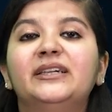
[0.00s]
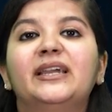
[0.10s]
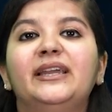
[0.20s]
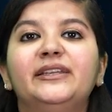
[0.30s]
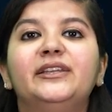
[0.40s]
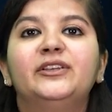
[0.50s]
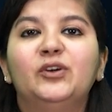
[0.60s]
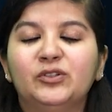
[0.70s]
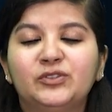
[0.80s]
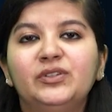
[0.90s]
Candidate
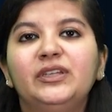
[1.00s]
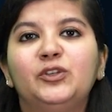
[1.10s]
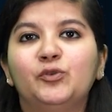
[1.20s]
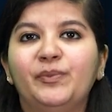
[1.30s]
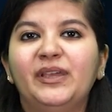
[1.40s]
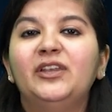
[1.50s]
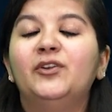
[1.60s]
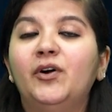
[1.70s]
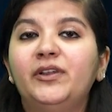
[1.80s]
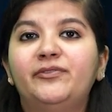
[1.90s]
also need to pay
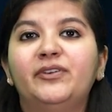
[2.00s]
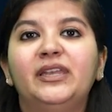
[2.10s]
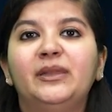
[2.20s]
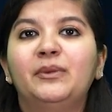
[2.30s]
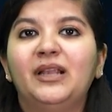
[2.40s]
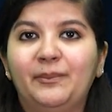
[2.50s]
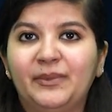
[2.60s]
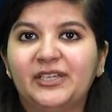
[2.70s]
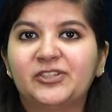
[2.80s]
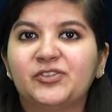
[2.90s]
non-refundable
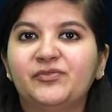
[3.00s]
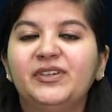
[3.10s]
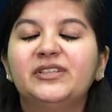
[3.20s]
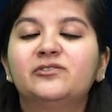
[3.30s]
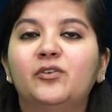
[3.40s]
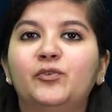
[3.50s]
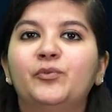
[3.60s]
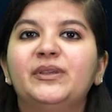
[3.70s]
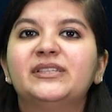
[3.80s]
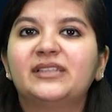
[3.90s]
application fees of
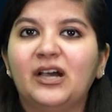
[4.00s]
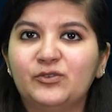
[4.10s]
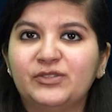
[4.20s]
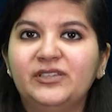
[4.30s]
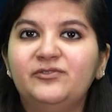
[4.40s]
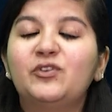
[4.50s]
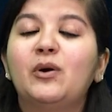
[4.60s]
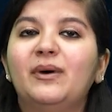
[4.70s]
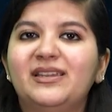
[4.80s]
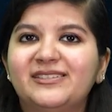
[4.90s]
₹1,000
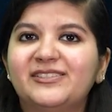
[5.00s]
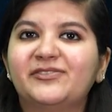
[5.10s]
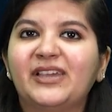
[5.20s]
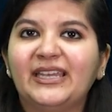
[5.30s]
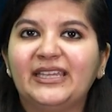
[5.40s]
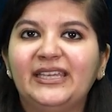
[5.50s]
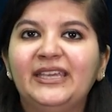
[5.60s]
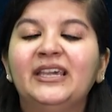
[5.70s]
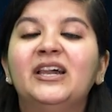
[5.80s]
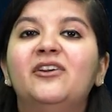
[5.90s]
from unreserved category,